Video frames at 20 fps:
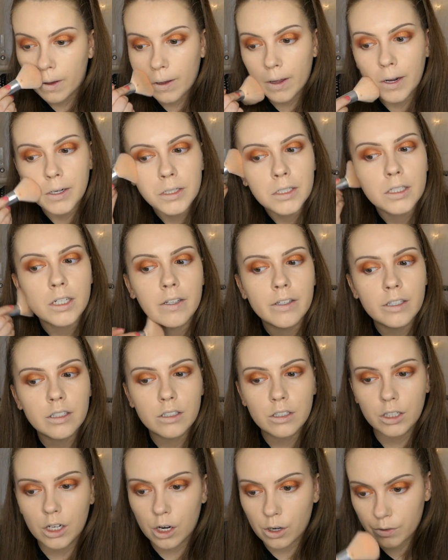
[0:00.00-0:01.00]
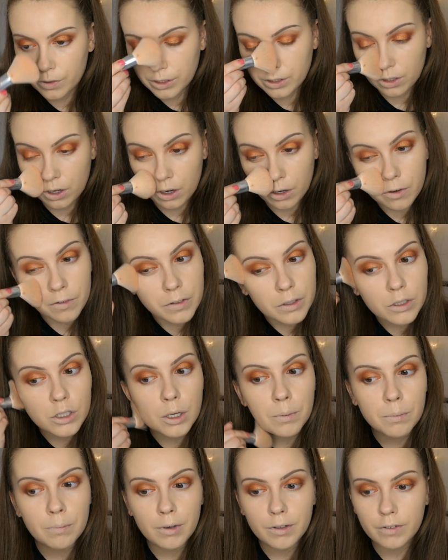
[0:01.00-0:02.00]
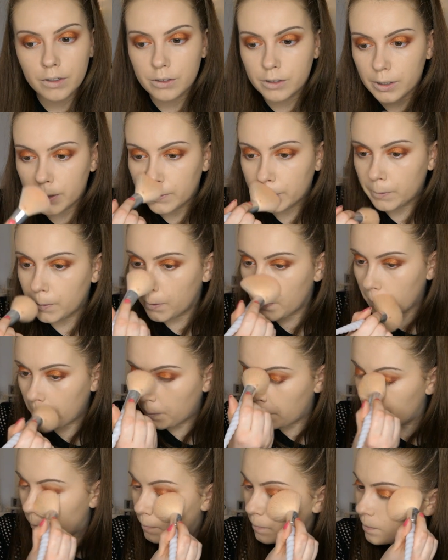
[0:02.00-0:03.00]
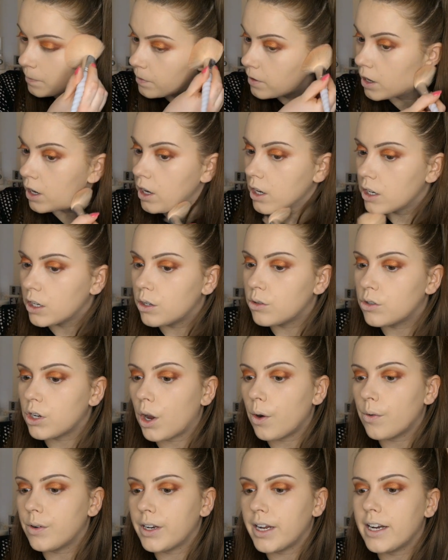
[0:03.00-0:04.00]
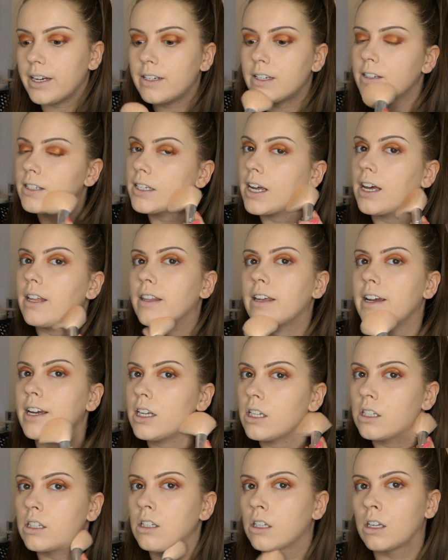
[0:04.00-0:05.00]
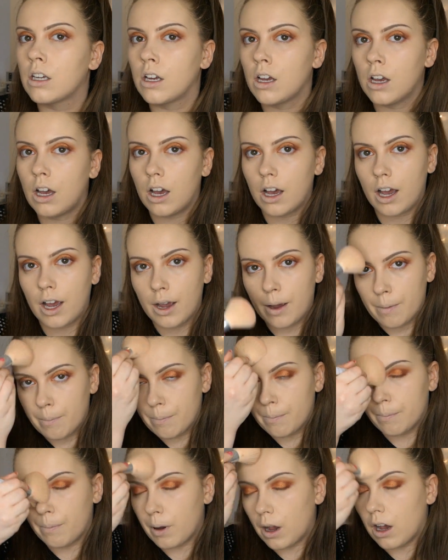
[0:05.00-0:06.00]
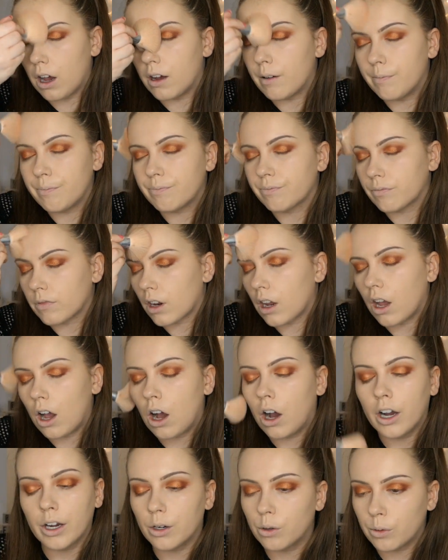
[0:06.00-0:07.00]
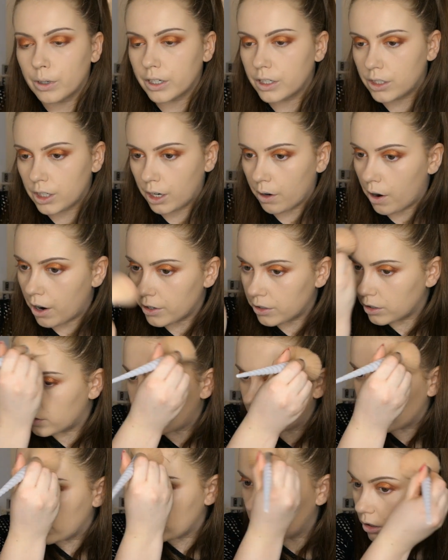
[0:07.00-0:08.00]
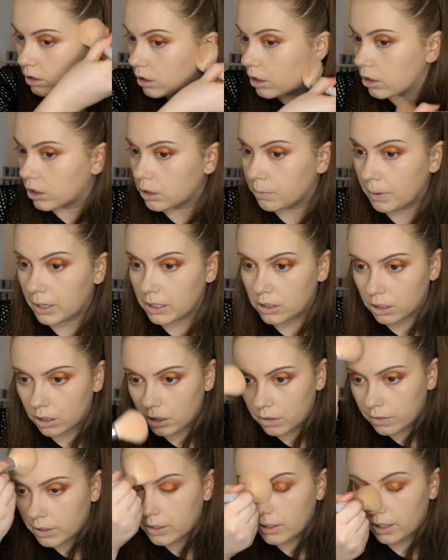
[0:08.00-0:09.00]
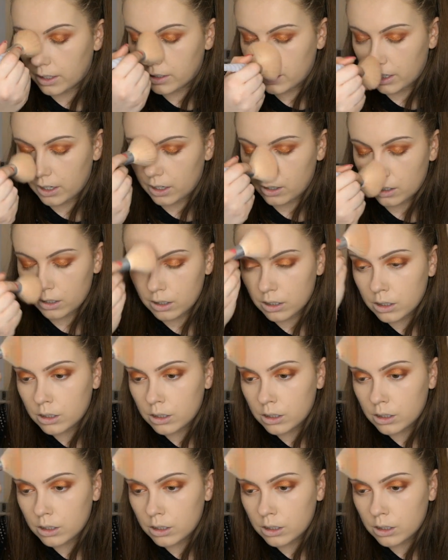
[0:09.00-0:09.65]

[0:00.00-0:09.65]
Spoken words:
I just like this to go this over the top of my foundation. You don't need to set this, but I always do. I just find it just looks better if I set it.